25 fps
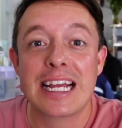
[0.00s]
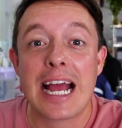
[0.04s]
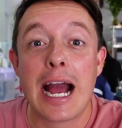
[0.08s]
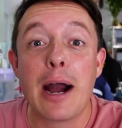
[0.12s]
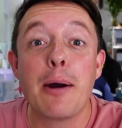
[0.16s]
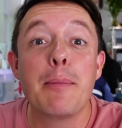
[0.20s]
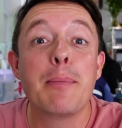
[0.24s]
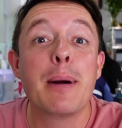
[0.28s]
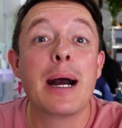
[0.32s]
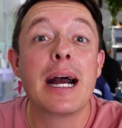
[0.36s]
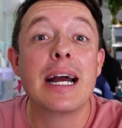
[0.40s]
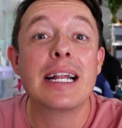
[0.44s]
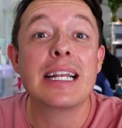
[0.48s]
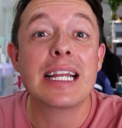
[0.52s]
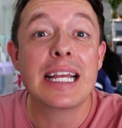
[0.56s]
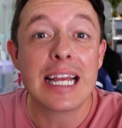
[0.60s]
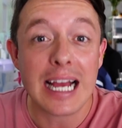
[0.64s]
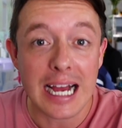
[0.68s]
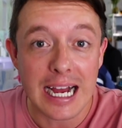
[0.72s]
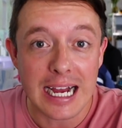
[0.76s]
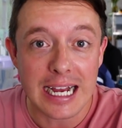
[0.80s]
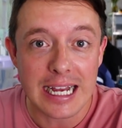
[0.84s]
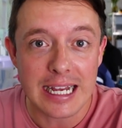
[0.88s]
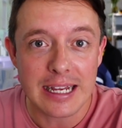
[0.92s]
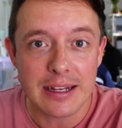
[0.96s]
khao pad
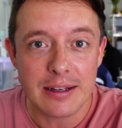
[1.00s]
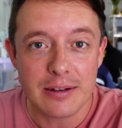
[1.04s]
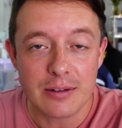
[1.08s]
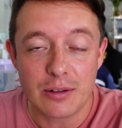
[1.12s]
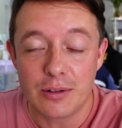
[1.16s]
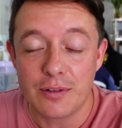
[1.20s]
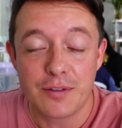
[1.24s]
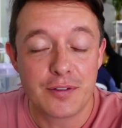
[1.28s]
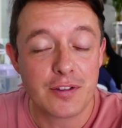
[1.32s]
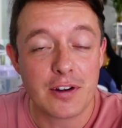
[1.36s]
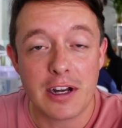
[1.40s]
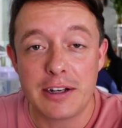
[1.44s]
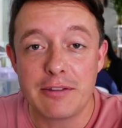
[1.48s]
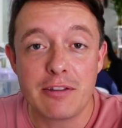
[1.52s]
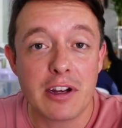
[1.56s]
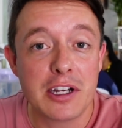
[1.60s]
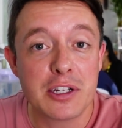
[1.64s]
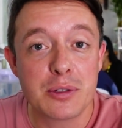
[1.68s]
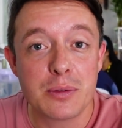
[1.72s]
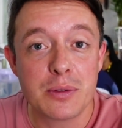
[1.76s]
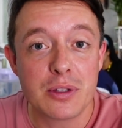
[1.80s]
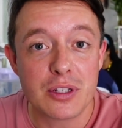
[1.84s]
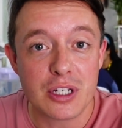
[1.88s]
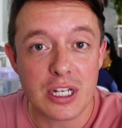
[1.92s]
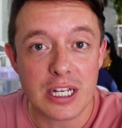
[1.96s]
gai, or fried
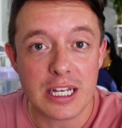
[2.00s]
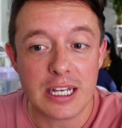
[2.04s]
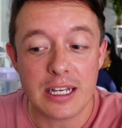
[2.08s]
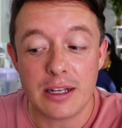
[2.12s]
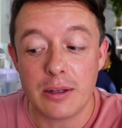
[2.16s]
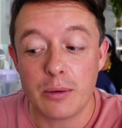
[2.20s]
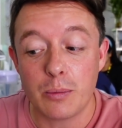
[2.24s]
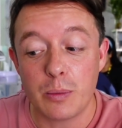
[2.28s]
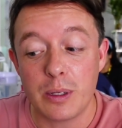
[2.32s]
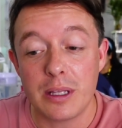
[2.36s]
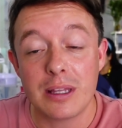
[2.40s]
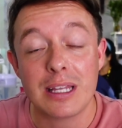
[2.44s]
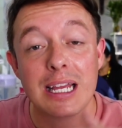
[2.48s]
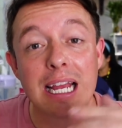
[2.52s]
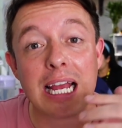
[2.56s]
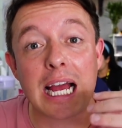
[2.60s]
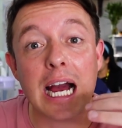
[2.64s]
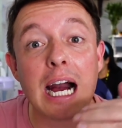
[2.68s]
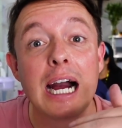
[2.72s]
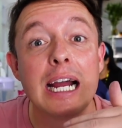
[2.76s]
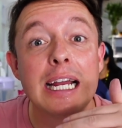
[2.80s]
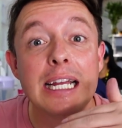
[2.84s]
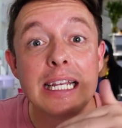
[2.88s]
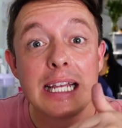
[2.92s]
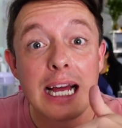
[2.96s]
rice with chicken, with
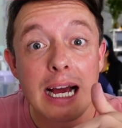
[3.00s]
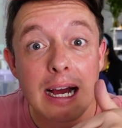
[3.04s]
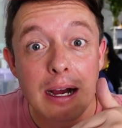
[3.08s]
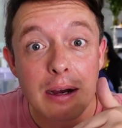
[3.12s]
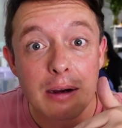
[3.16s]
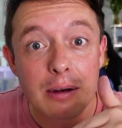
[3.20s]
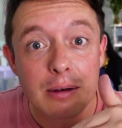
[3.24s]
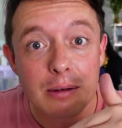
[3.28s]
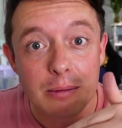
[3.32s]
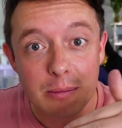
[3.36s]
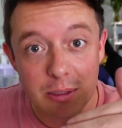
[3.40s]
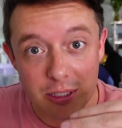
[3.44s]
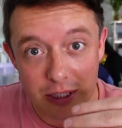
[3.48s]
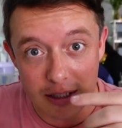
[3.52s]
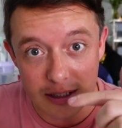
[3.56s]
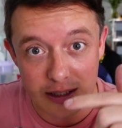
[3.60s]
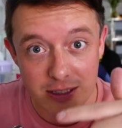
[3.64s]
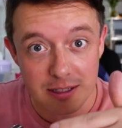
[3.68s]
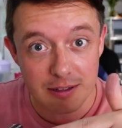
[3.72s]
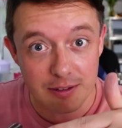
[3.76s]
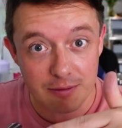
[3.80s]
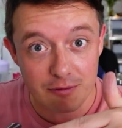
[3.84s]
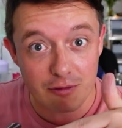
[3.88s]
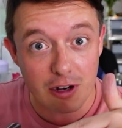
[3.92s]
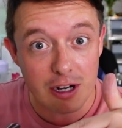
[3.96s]
Kai Dow, which is
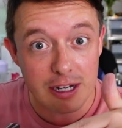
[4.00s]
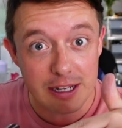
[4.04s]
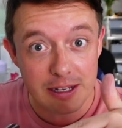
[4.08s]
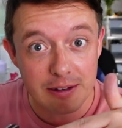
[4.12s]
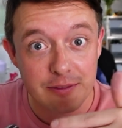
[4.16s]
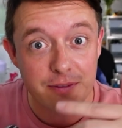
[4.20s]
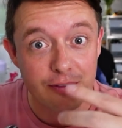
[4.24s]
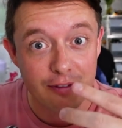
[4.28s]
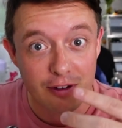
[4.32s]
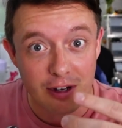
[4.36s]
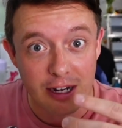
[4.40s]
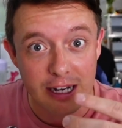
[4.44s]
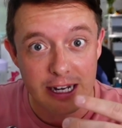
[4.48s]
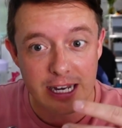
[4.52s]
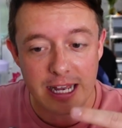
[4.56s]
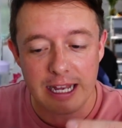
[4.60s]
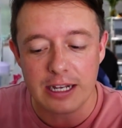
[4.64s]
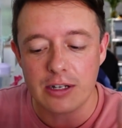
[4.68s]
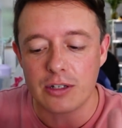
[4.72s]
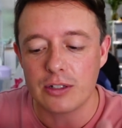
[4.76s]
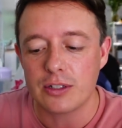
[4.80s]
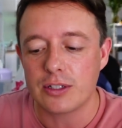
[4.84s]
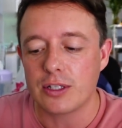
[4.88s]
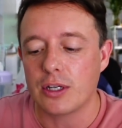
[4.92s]
the runny fried egg on